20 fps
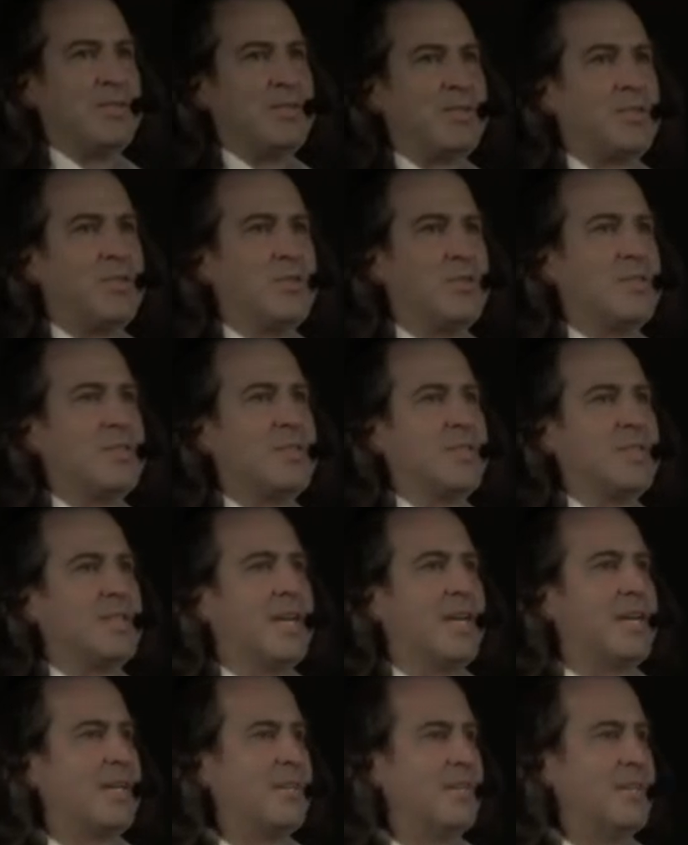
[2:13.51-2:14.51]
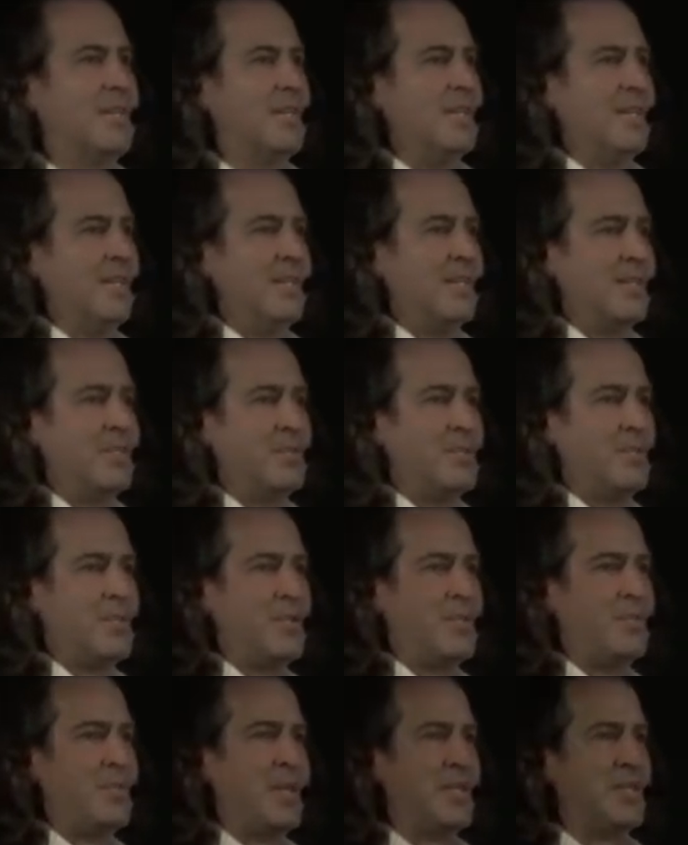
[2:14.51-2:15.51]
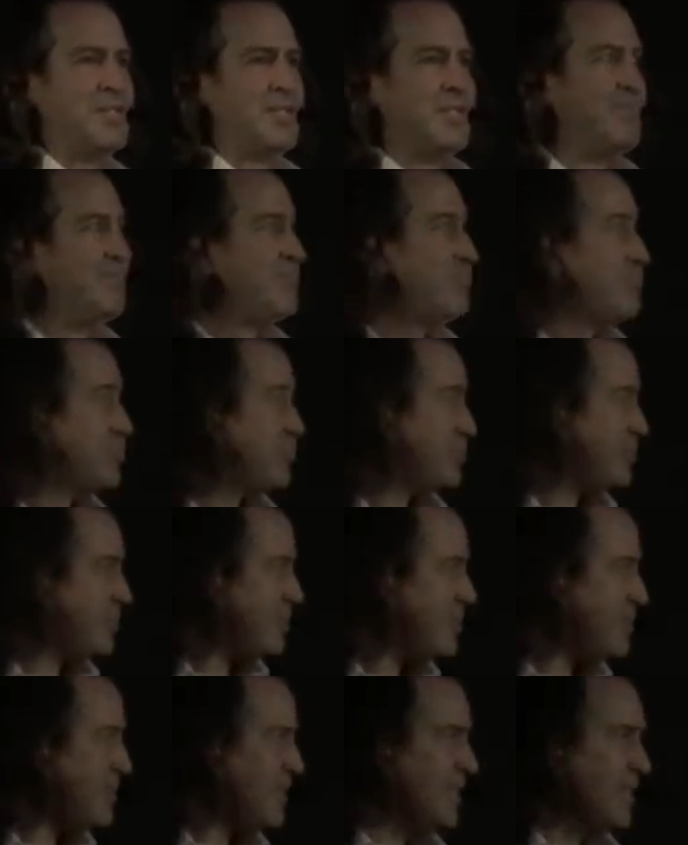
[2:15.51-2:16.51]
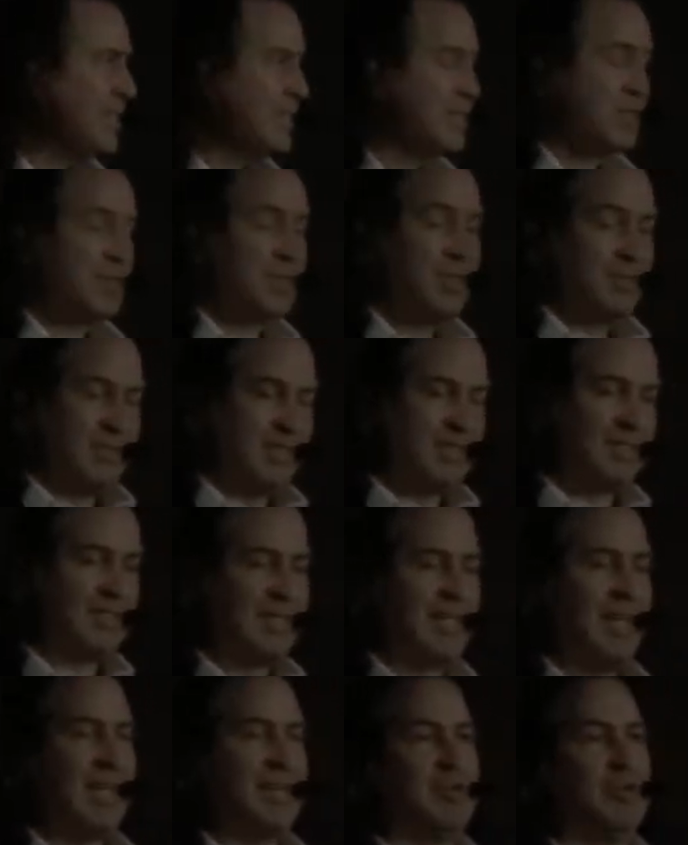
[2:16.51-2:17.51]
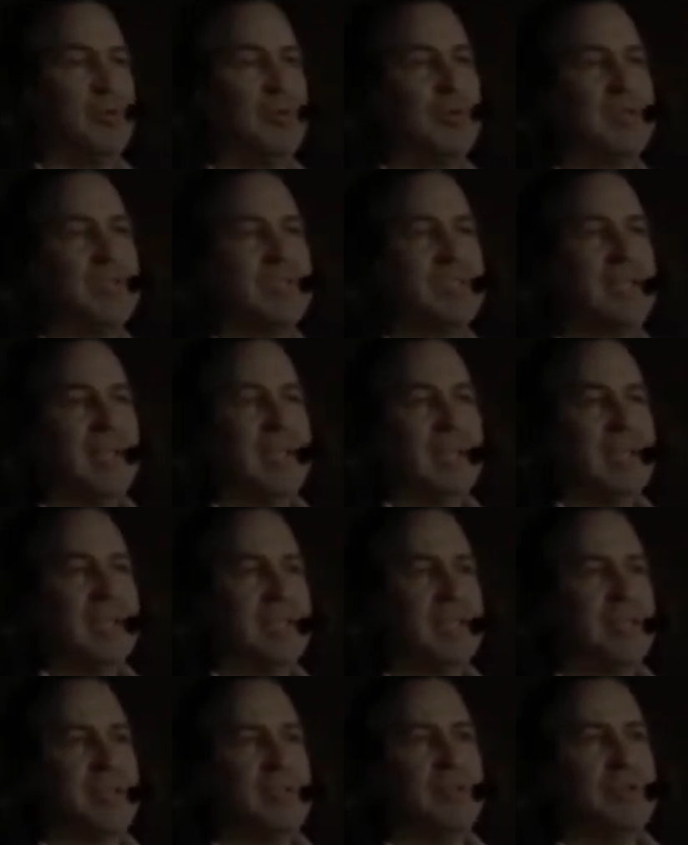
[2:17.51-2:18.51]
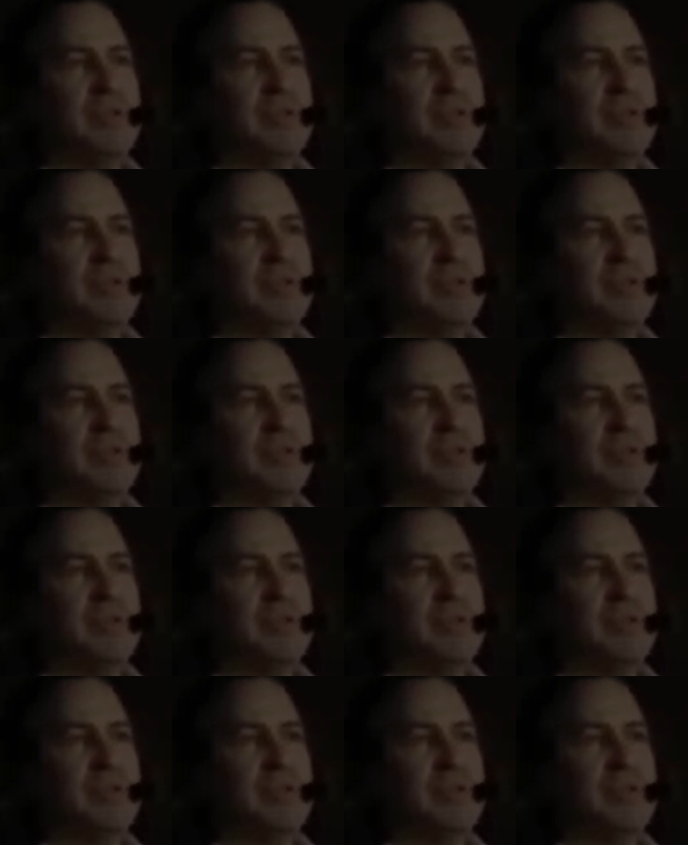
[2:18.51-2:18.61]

about the coolest title that you could imagine. Uh, so this is a guy who works at